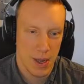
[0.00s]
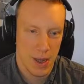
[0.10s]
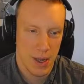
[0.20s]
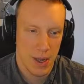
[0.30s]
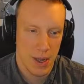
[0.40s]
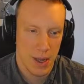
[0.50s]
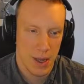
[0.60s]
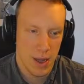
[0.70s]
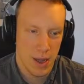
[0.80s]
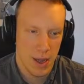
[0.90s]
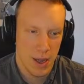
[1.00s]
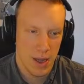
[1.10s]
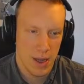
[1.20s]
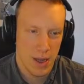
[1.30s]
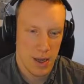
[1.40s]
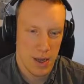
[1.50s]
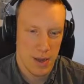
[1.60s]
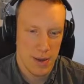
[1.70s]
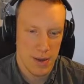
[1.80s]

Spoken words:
Nothing is said.